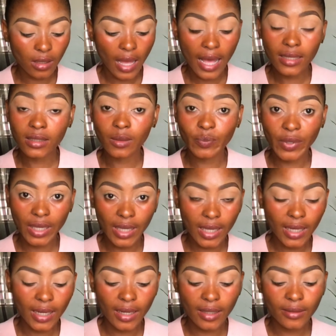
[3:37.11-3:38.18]
As a
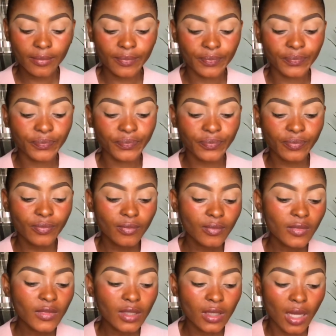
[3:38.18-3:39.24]
beginner,
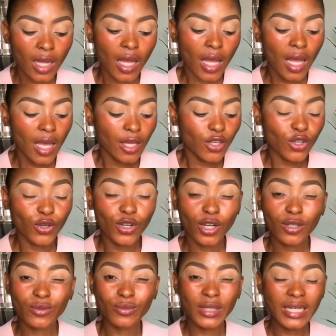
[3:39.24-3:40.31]
you
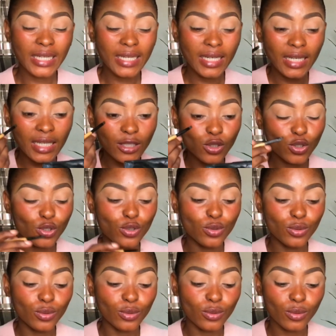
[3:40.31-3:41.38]
don't really need
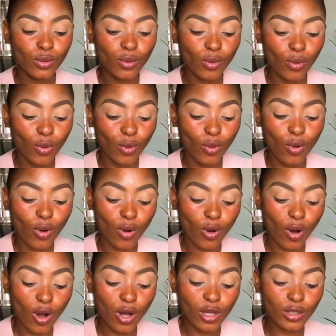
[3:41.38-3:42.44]
to go
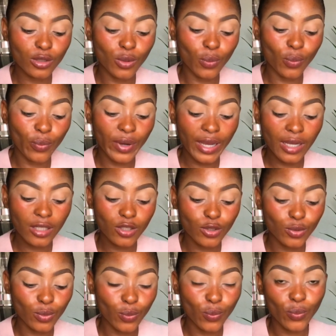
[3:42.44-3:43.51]
all the way
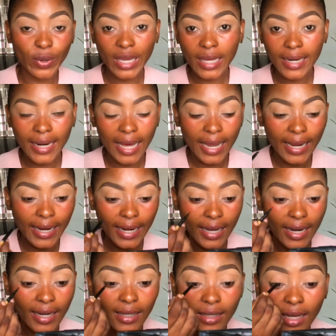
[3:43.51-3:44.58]
to wing
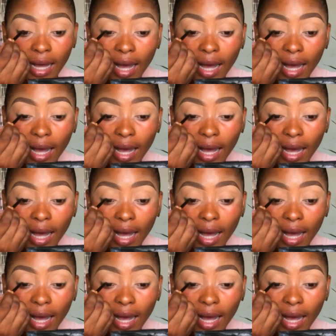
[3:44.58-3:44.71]
liner.